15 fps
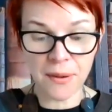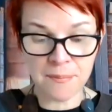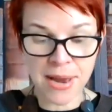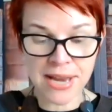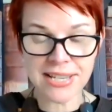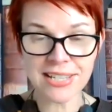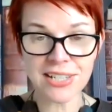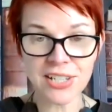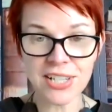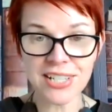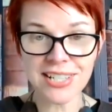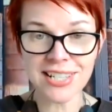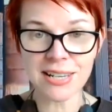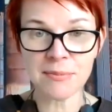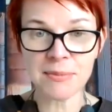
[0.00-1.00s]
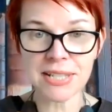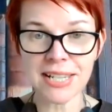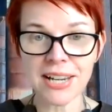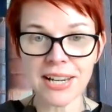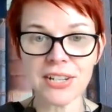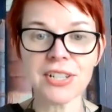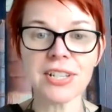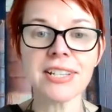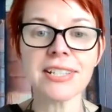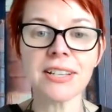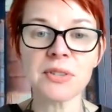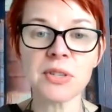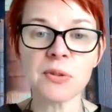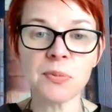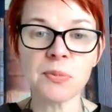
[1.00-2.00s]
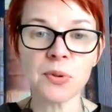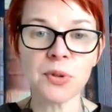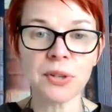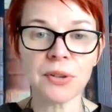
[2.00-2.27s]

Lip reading: the messages, themes, and energies that will support